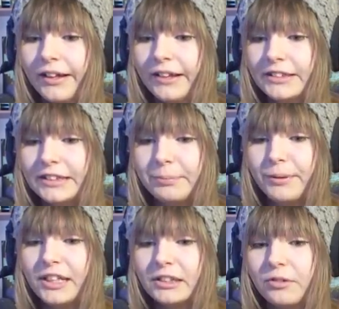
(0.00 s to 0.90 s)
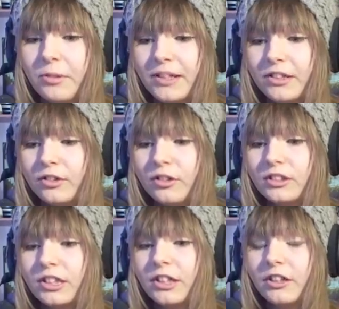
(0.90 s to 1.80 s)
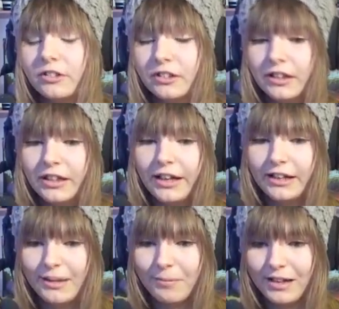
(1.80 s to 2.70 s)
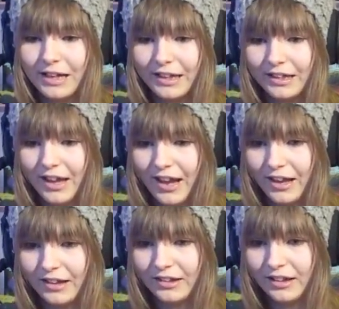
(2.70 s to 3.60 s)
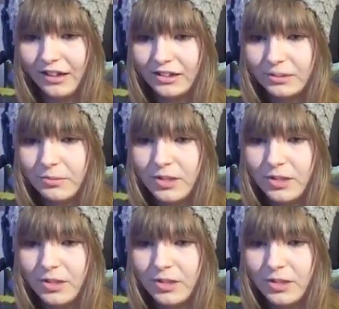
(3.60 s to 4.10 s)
Is this this person we're meant to talk to? And he'd be like, hey, I got some